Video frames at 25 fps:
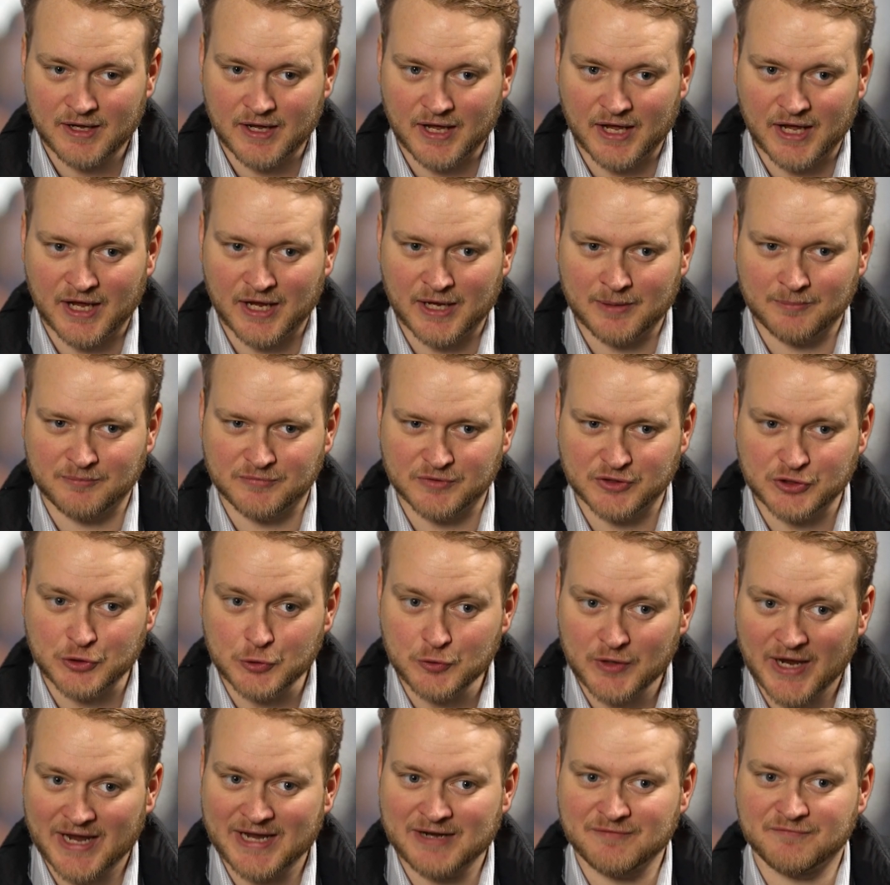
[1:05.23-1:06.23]

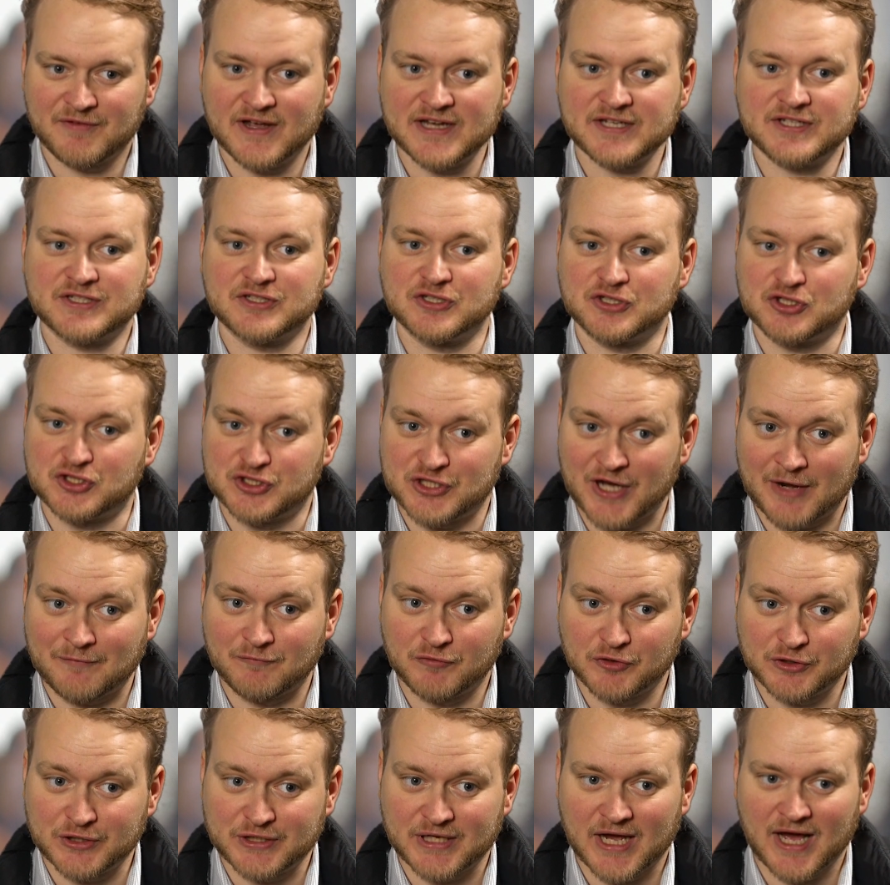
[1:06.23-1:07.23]
UK investors
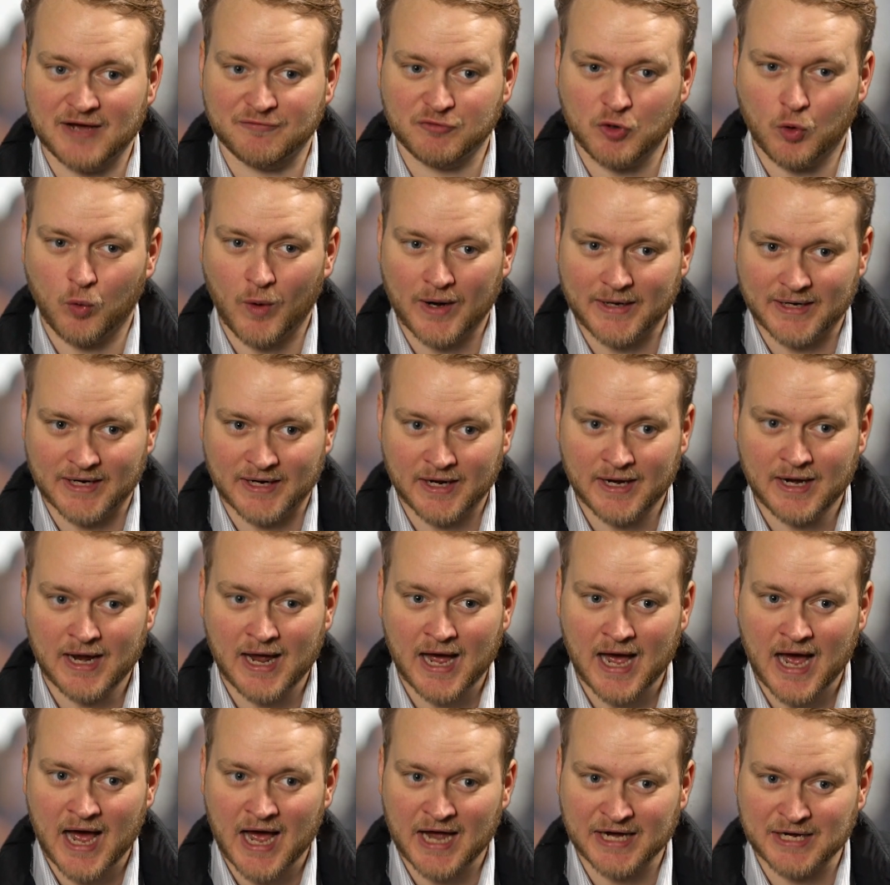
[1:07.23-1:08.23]
generally have quite a
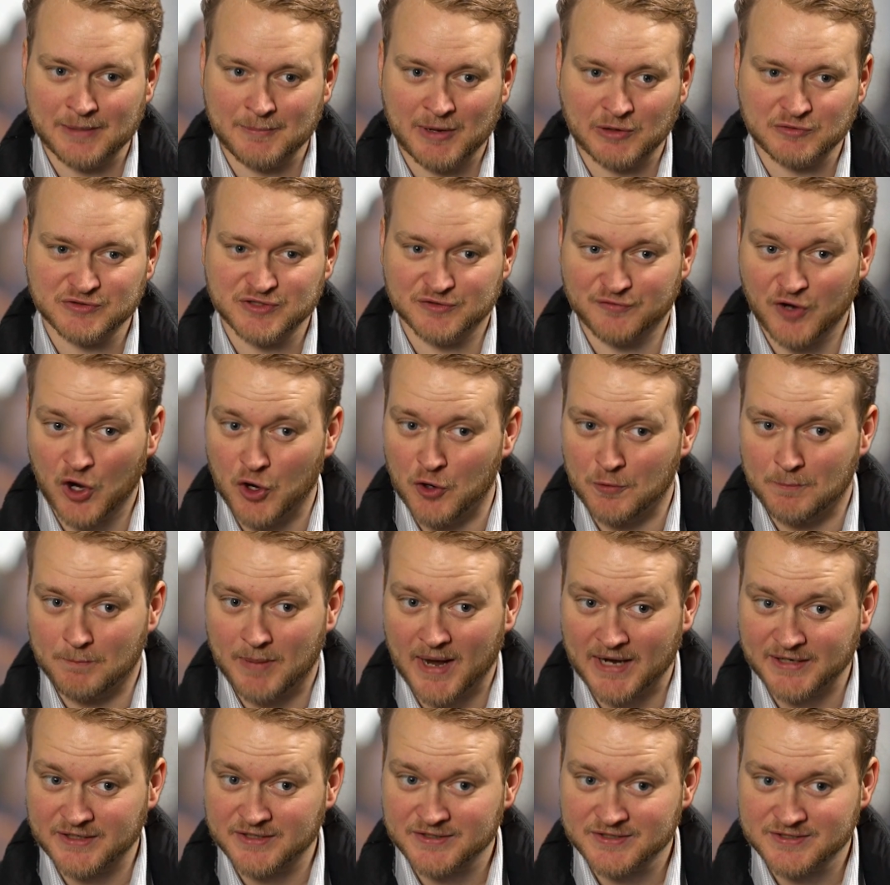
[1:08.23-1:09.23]
high amount of home
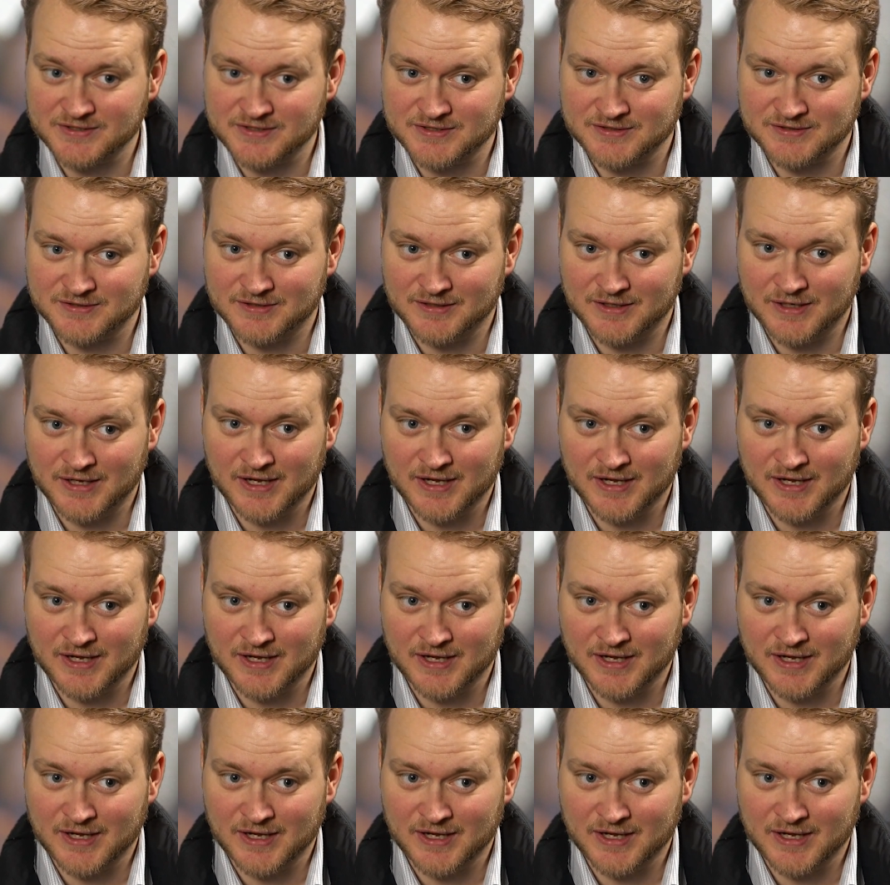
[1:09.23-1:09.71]
bias,